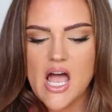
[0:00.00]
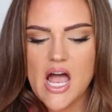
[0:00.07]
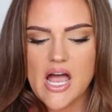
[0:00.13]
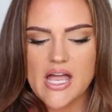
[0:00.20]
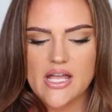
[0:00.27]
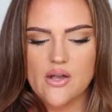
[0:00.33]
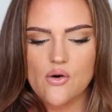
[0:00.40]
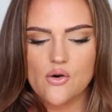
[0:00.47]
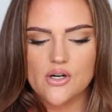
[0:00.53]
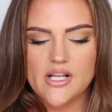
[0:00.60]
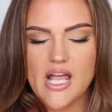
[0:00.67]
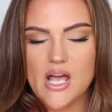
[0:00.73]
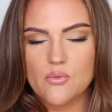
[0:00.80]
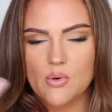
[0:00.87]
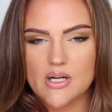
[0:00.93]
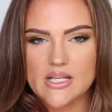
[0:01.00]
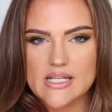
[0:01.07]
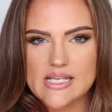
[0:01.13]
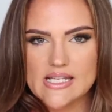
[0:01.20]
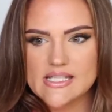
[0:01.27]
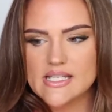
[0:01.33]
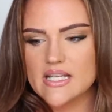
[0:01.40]
I already had one of
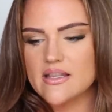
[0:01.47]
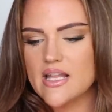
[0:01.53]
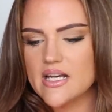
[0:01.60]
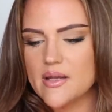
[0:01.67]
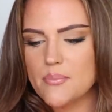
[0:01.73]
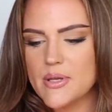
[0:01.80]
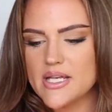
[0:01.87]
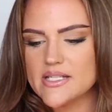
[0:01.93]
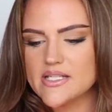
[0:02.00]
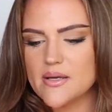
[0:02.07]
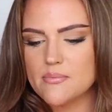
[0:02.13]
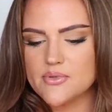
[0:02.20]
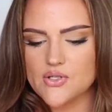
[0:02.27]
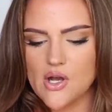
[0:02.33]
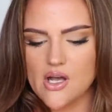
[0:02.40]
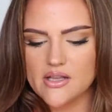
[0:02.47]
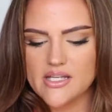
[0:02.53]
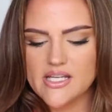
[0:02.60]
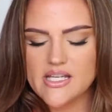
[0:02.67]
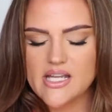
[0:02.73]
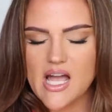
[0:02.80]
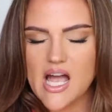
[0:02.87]
these, and then I picked up Dolly.